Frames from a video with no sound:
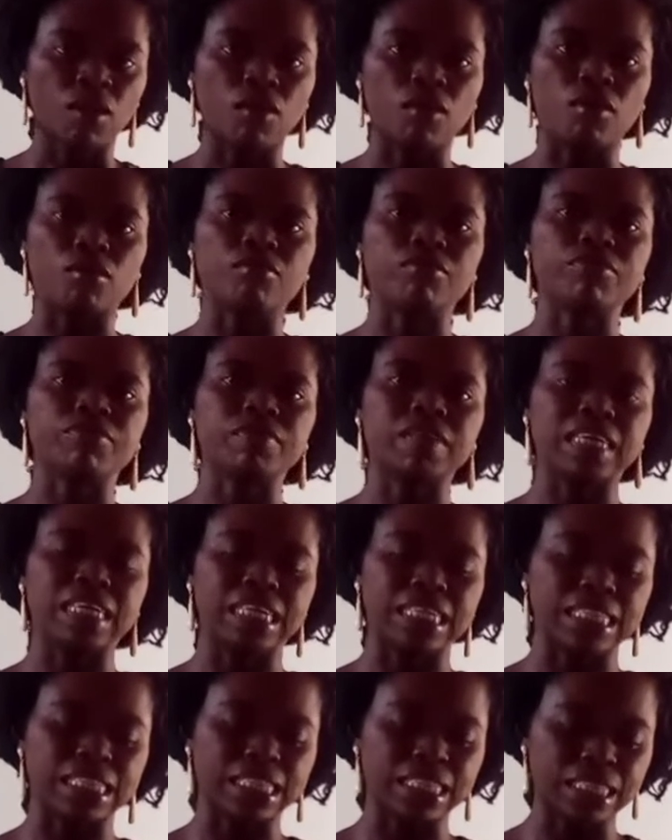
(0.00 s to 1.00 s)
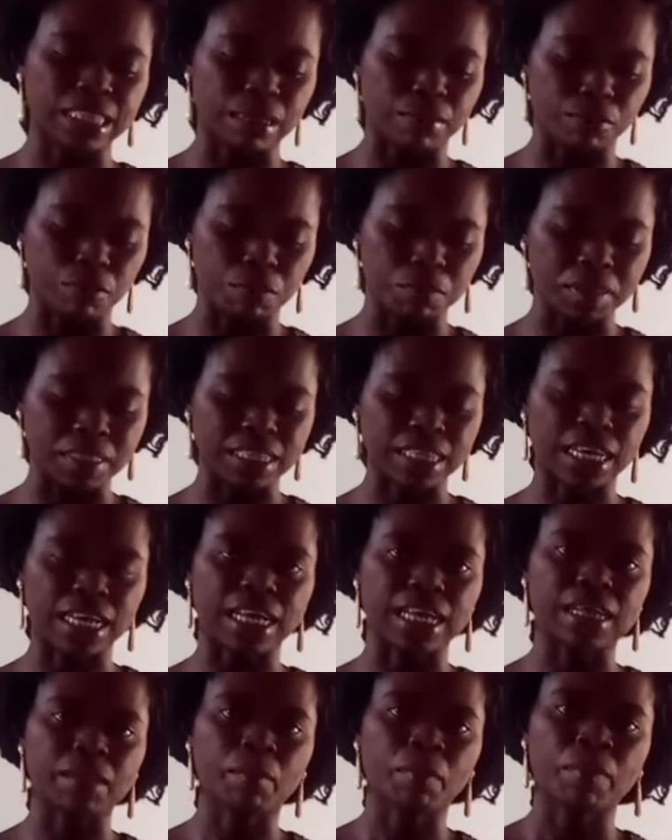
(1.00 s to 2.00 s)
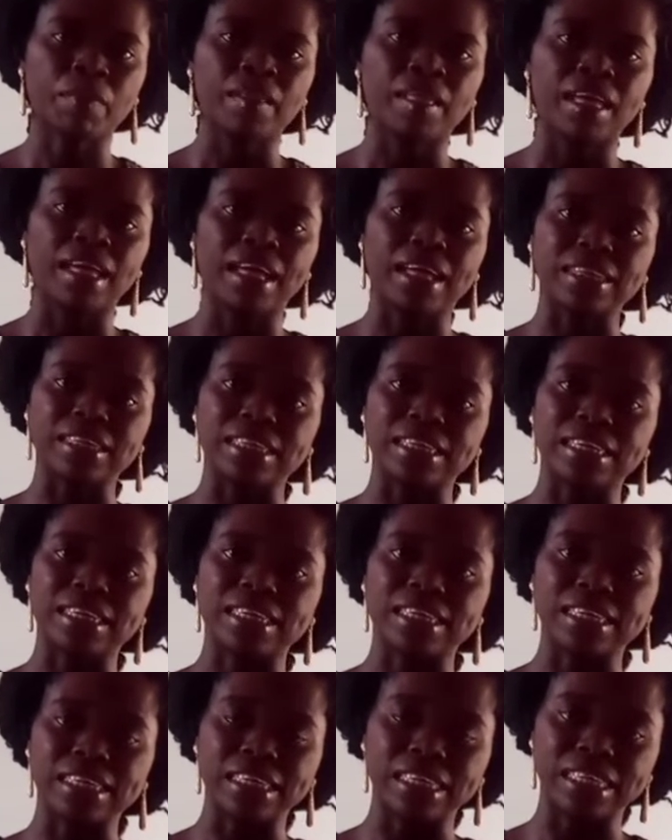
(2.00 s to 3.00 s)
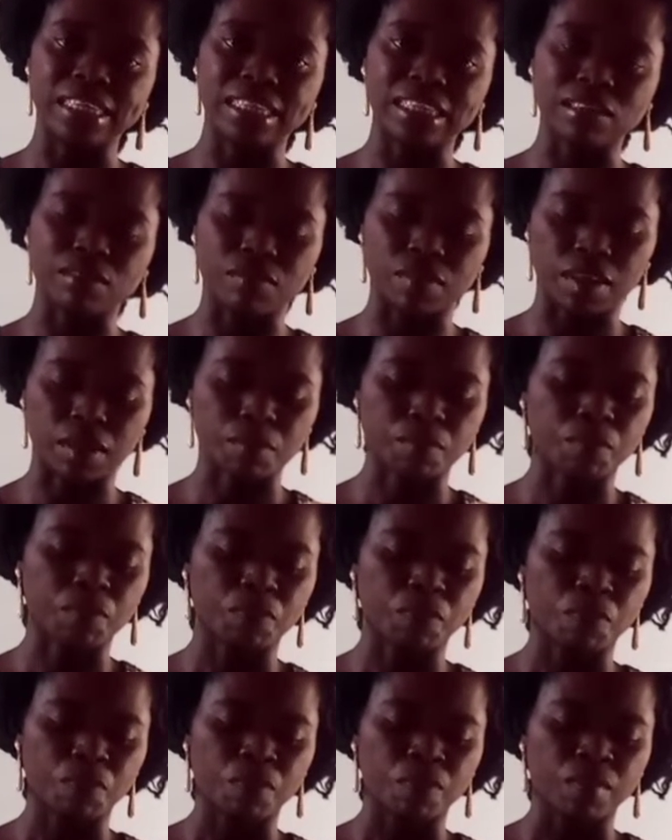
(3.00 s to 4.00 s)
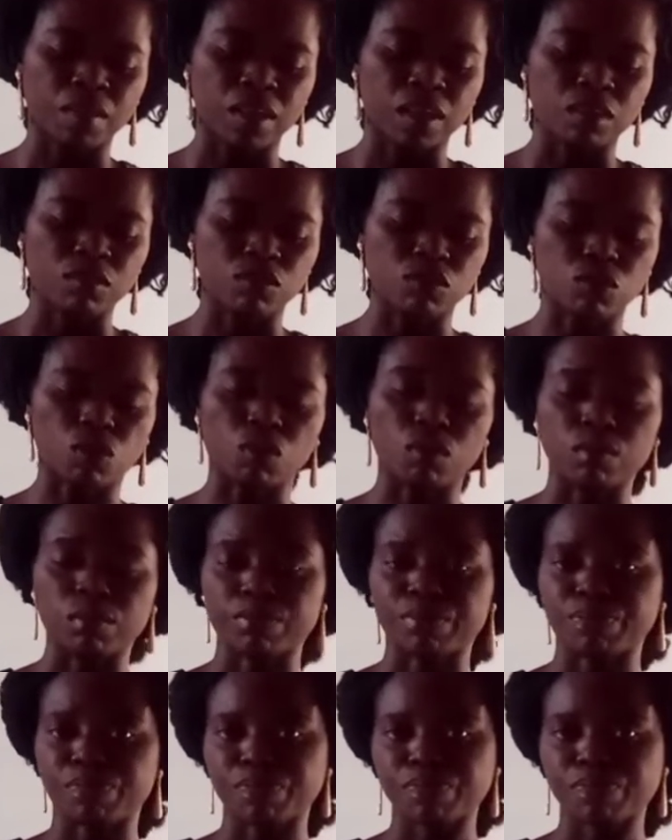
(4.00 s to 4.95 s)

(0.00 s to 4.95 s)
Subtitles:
of a thermometer, and then the interval. So